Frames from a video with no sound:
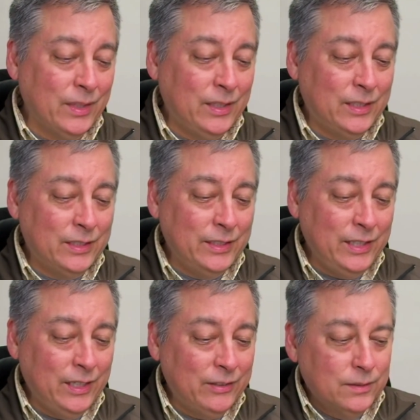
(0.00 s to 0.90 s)
Uh,
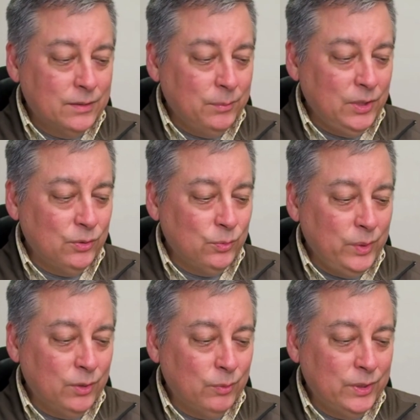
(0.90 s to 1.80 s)
anyhow, something is
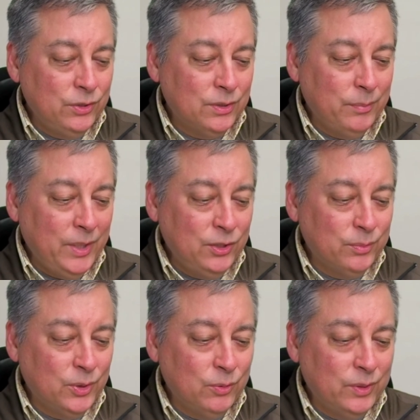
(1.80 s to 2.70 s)
weird when using manual
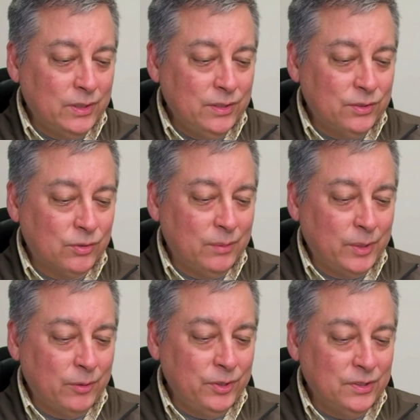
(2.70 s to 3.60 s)
mode with the histogram.
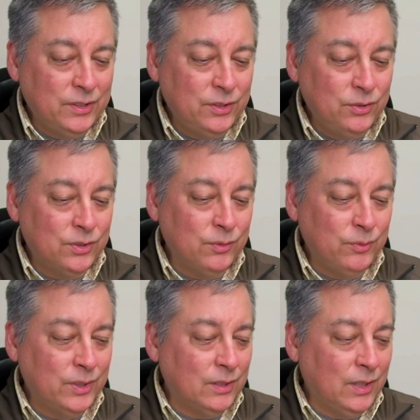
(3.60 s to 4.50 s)
I recently used it
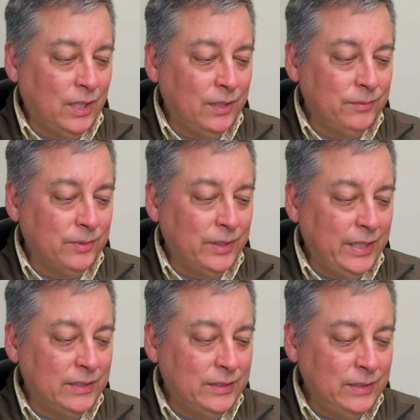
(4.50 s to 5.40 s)
with the live
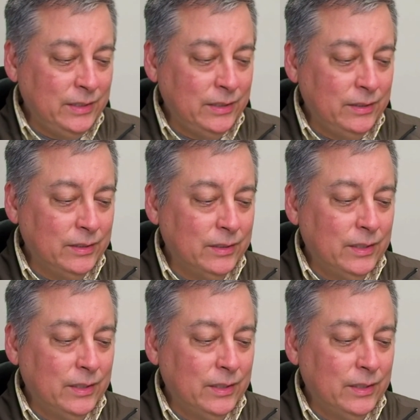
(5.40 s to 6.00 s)
N D.